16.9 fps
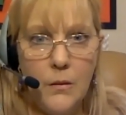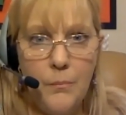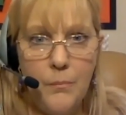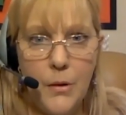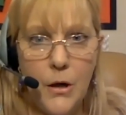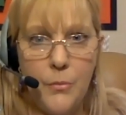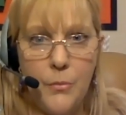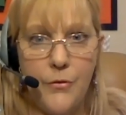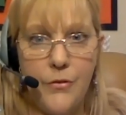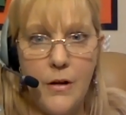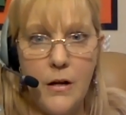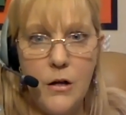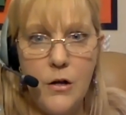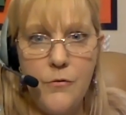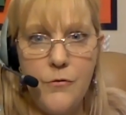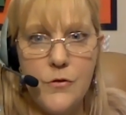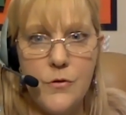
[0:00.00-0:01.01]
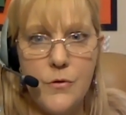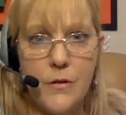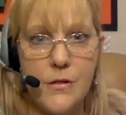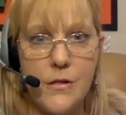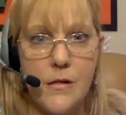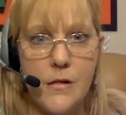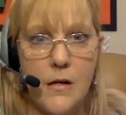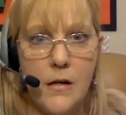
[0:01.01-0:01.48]
Barbara, thank you for doing
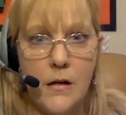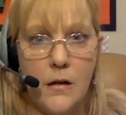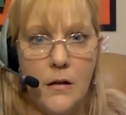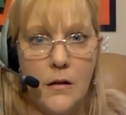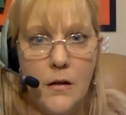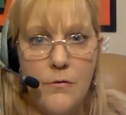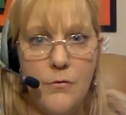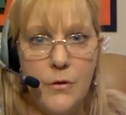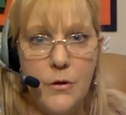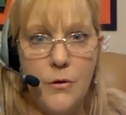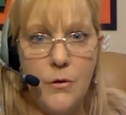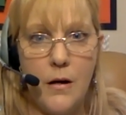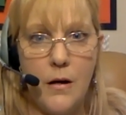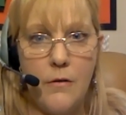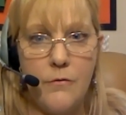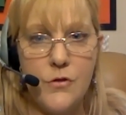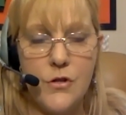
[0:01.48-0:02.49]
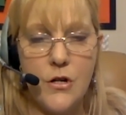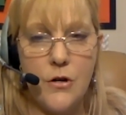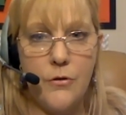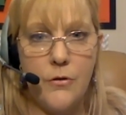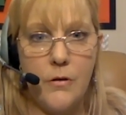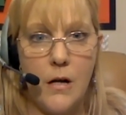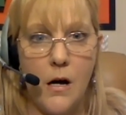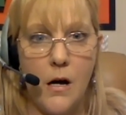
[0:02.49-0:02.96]
tonight. I love when you have share
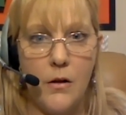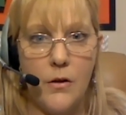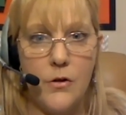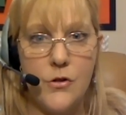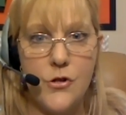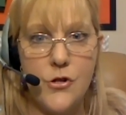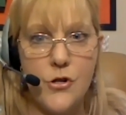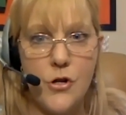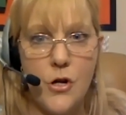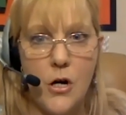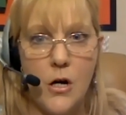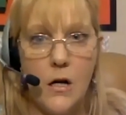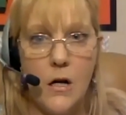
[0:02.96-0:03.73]
your knowledge.